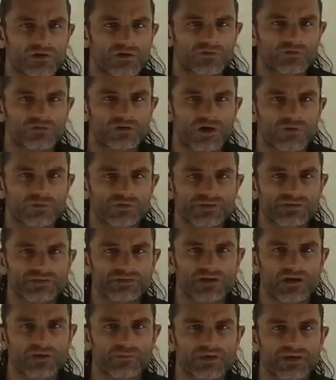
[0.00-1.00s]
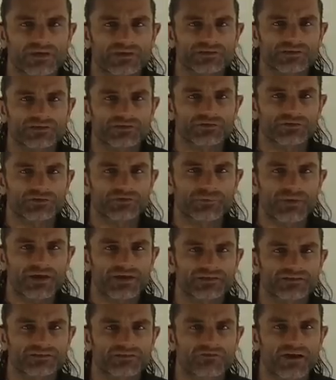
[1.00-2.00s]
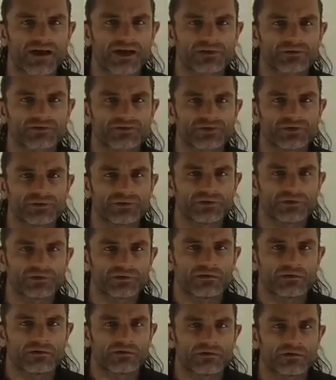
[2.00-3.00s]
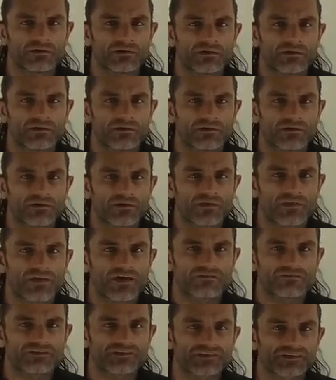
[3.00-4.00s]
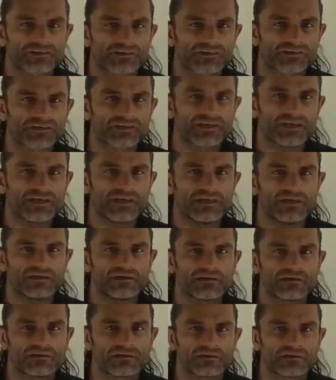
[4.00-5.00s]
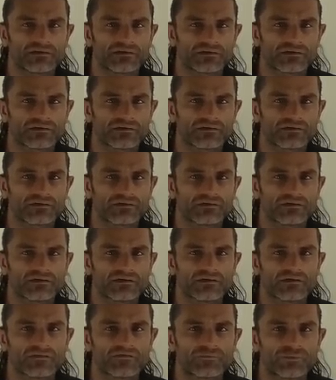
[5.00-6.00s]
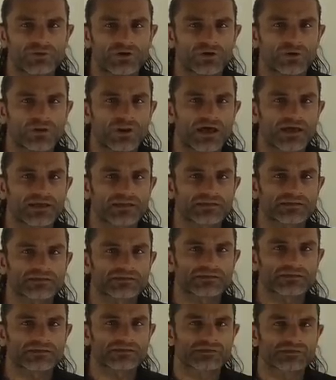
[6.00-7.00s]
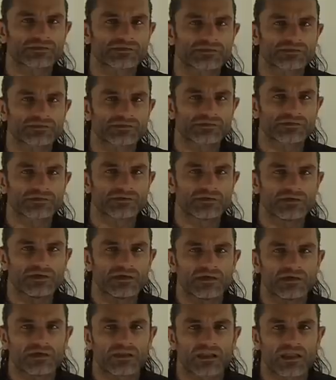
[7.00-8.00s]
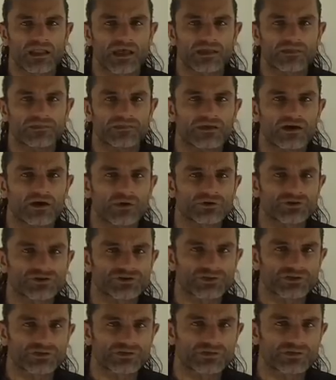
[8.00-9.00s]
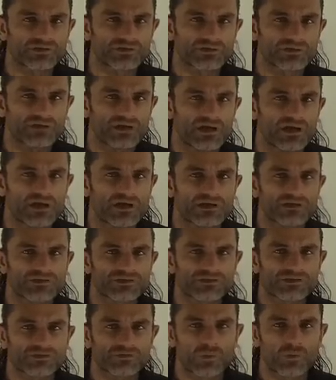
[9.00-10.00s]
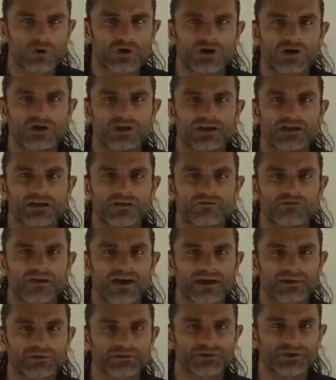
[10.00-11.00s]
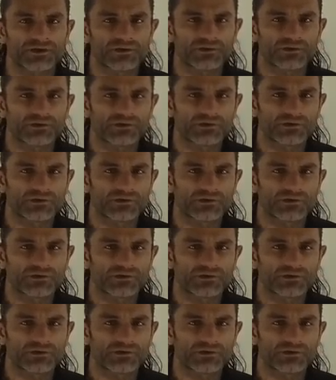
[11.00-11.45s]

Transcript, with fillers: You'll notice coming into your space around you there is a sea of blue lights, like the ocean, swirling around you